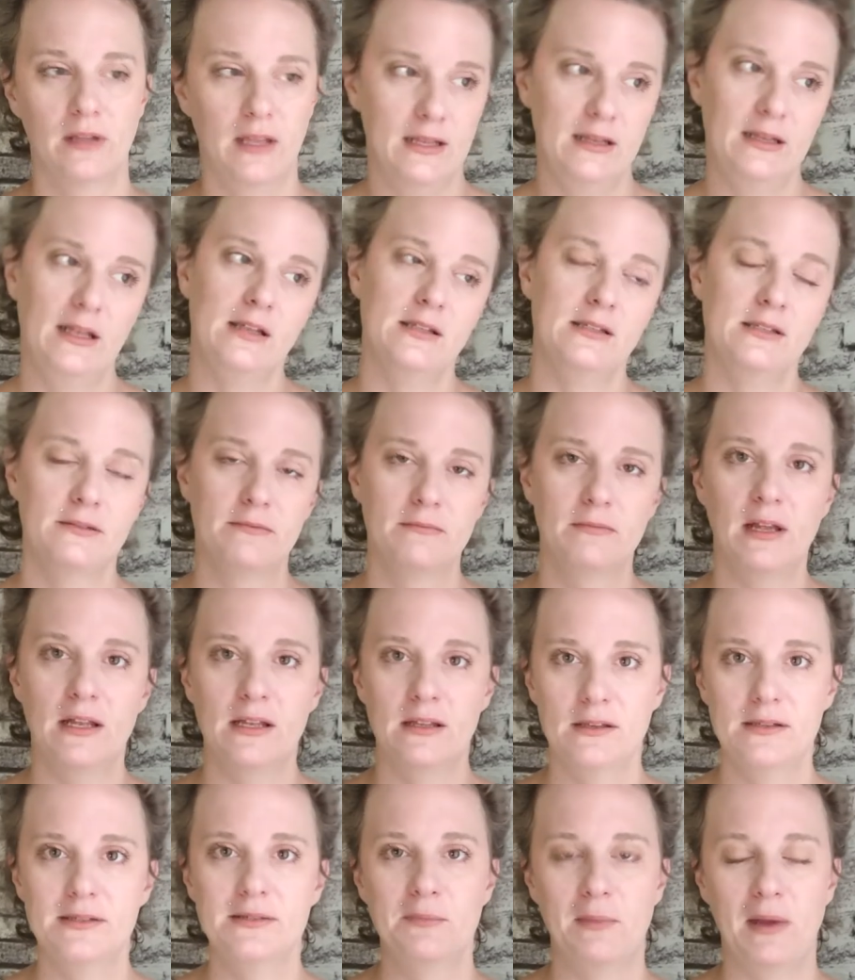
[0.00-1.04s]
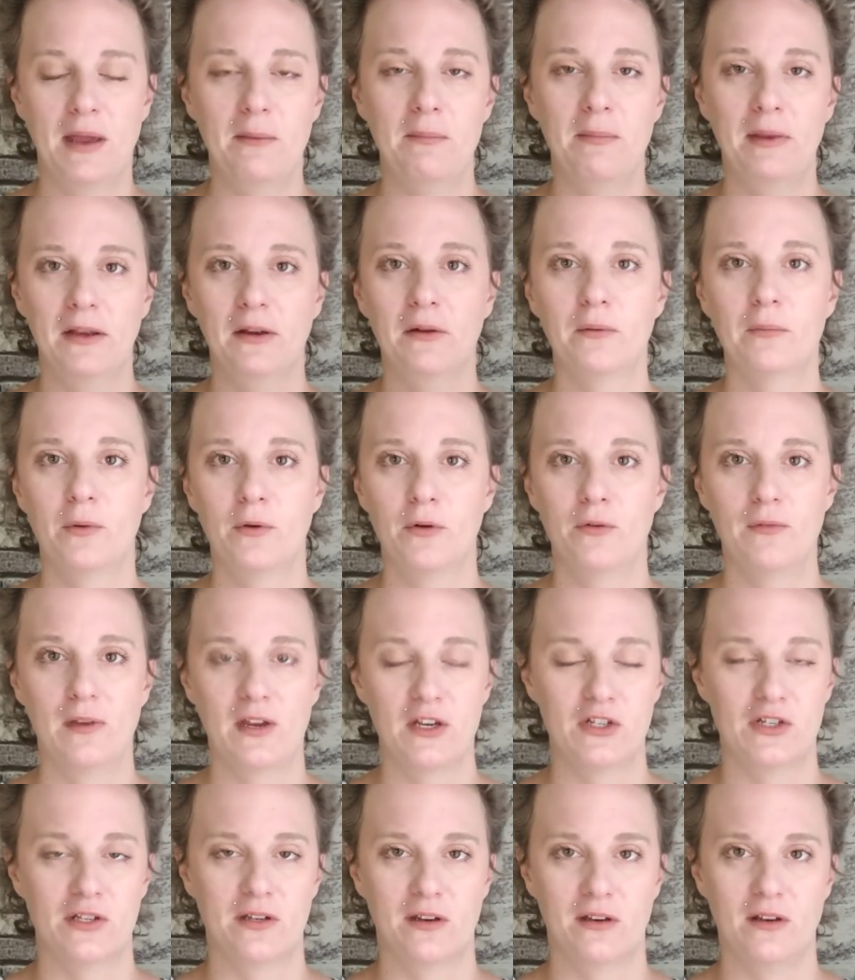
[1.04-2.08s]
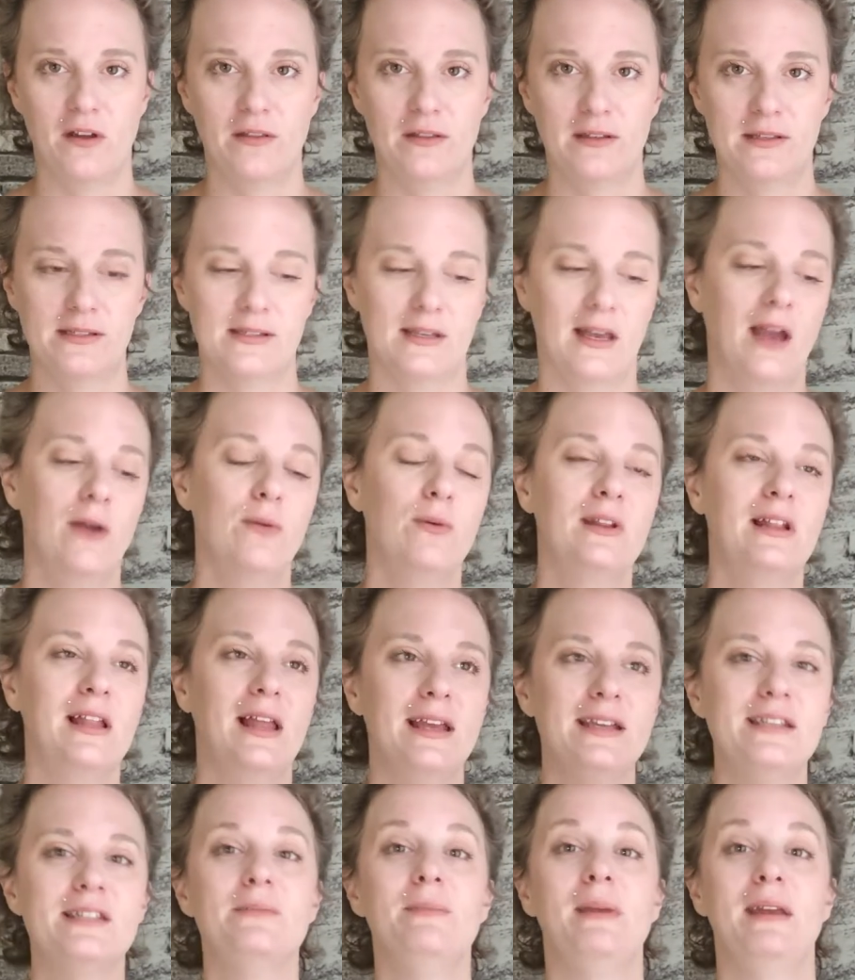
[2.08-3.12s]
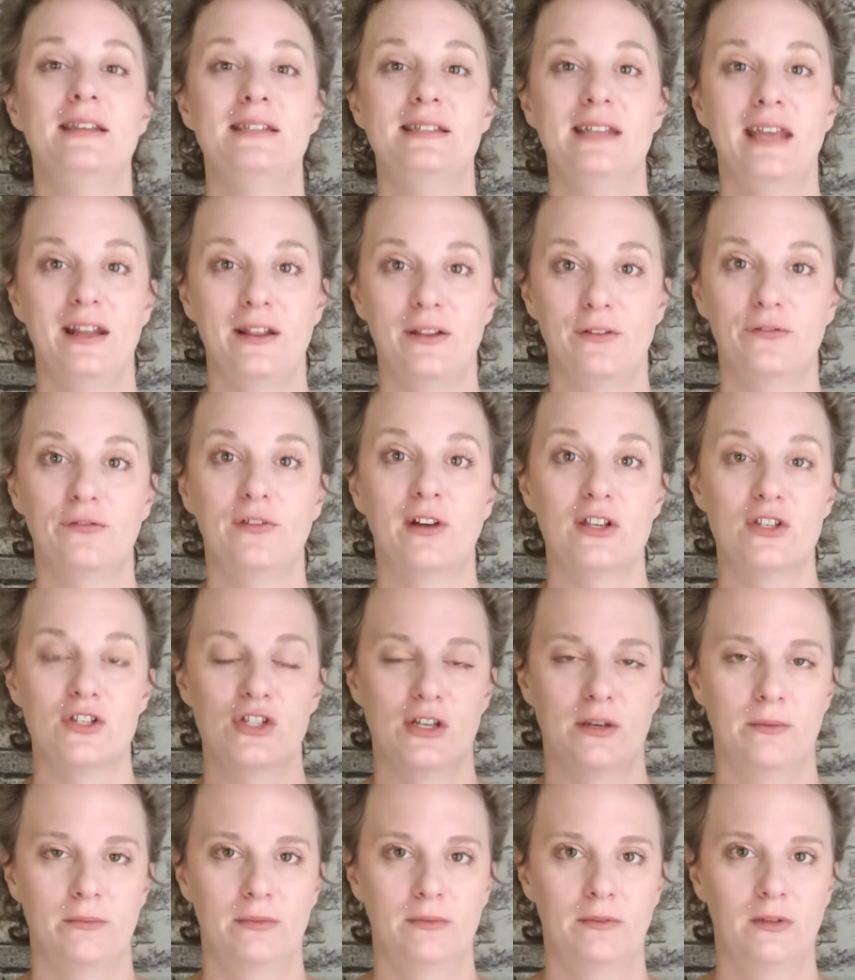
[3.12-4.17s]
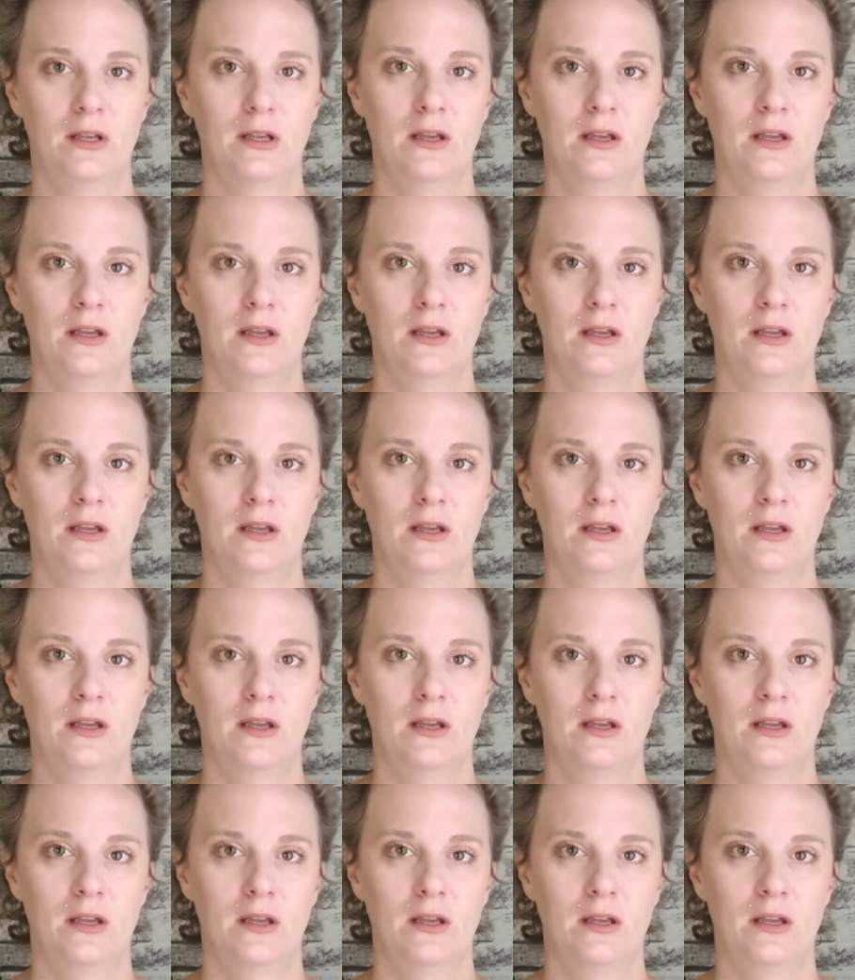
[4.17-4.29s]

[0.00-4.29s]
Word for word: Like that's that is my bigger motivation in all this. I would like to maintain the friendship.